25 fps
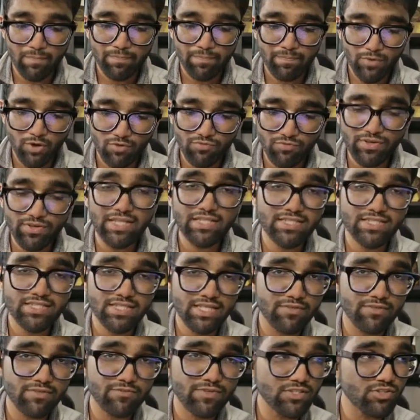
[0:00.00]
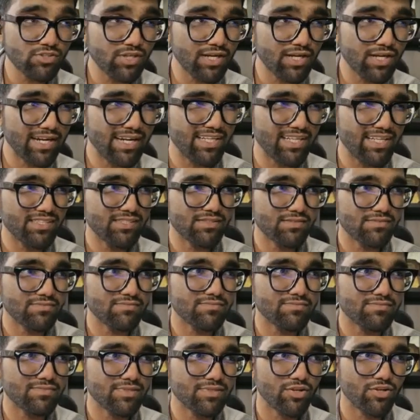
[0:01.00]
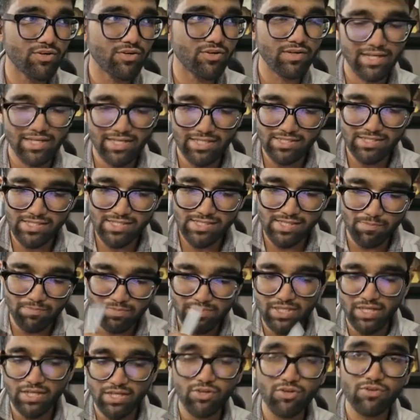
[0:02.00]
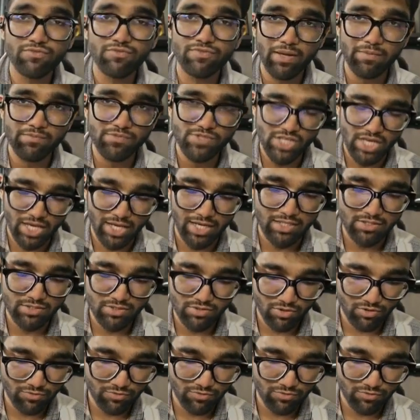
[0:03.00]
of renal significance, or at least it is a subset of MGRS,